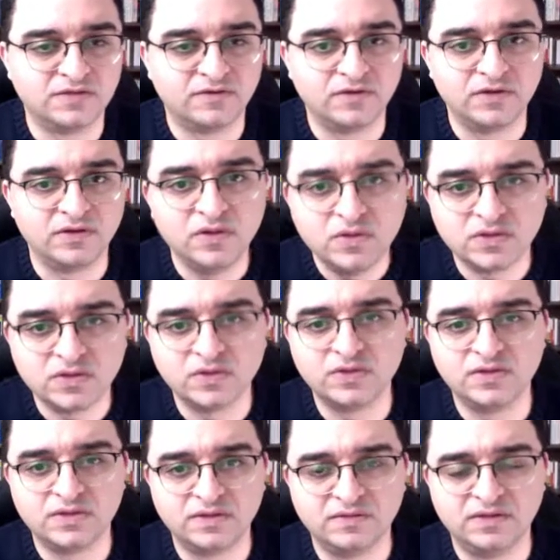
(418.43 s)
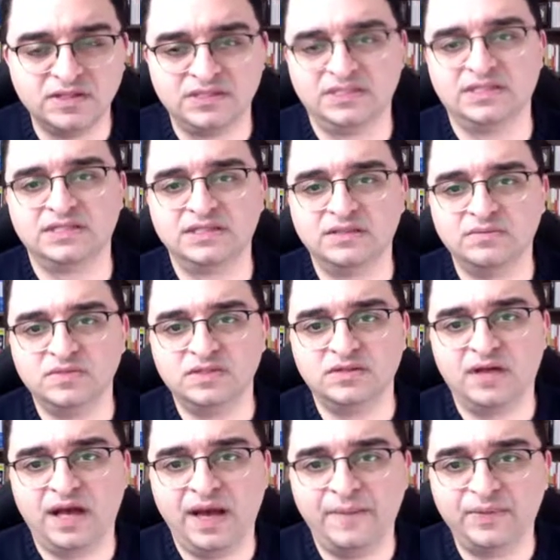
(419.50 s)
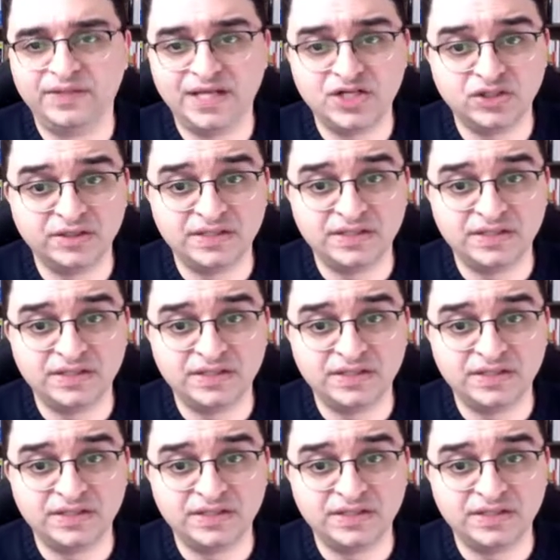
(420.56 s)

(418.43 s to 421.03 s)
for the users of these systems, uh, potentially